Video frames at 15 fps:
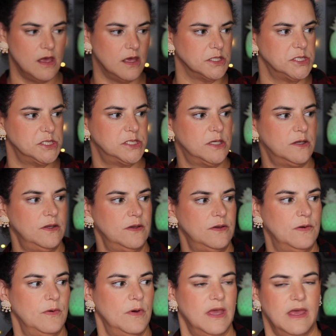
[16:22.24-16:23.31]
I'll show
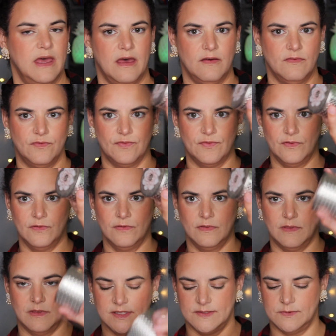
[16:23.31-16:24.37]
you, I have,
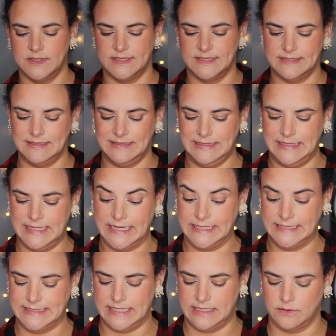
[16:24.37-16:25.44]
this one's
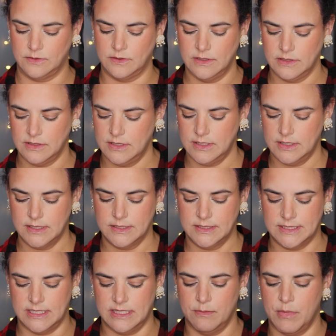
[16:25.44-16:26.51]
getting down
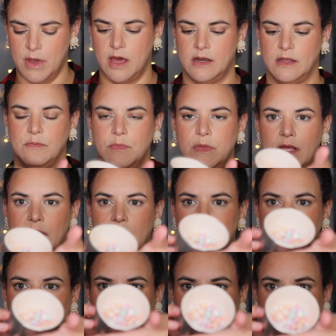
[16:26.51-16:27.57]
to the bottom,
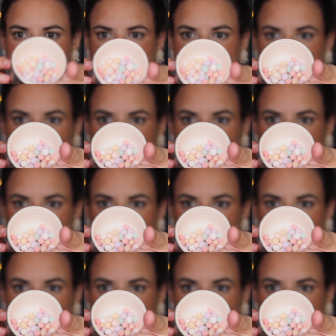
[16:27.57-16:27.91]
but this is